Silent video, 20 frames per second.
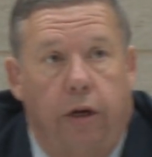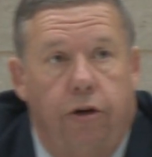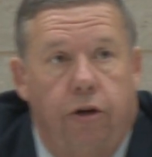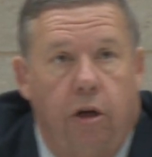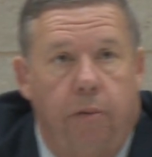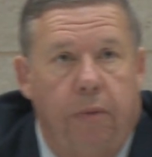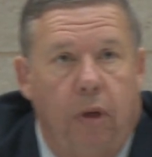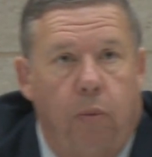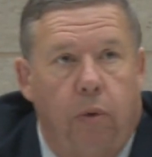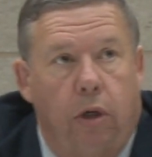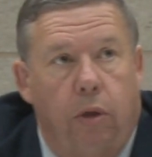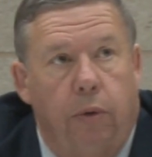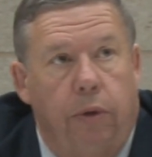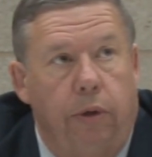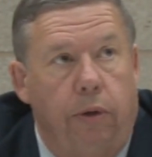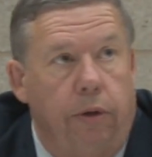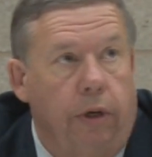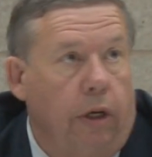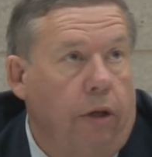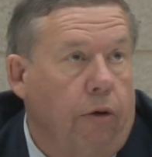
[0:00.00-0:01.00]
It should be, what do we
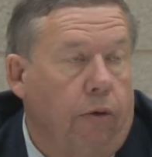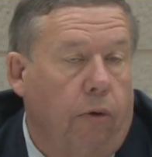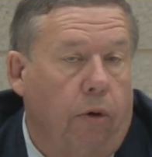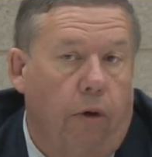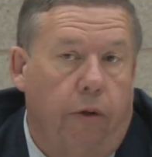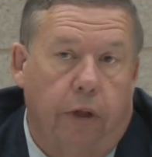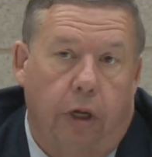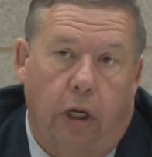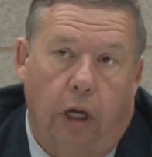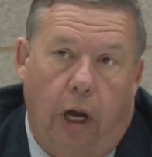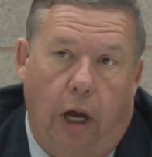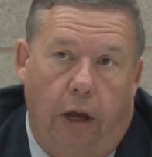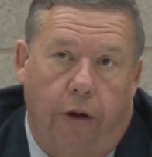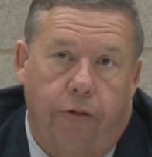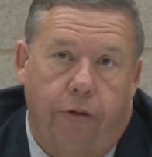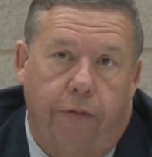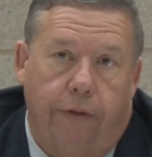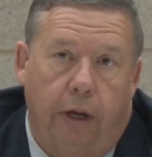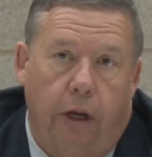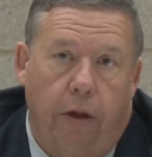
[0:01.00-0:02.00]
do to control the
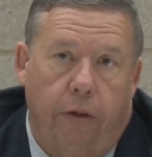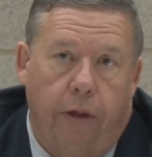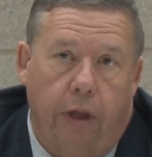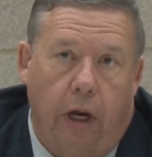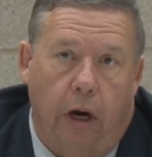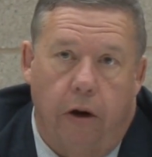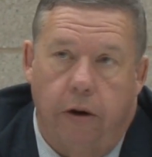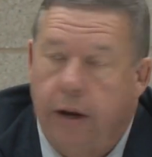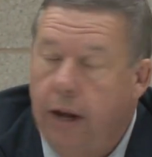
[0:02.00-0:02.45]
cost of health care,